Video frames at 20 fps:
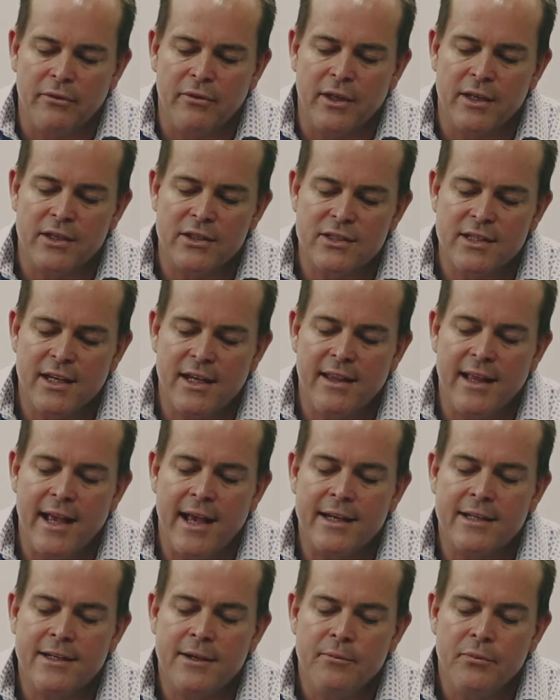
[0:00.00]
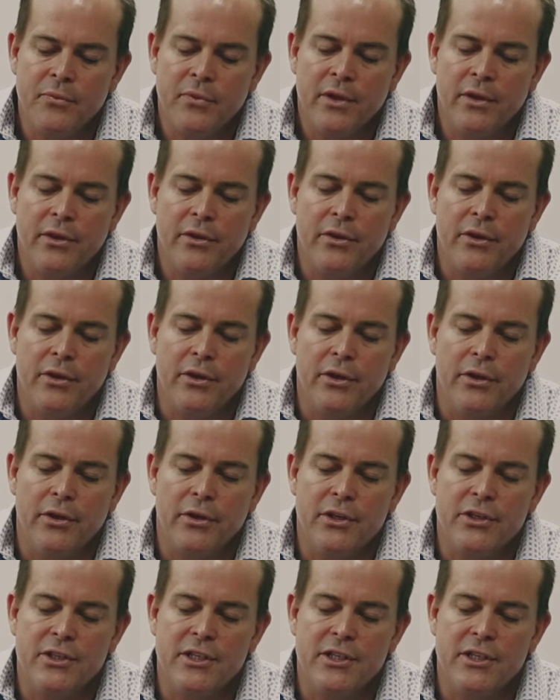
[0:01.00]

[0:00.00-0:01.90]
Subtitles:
If you can see that the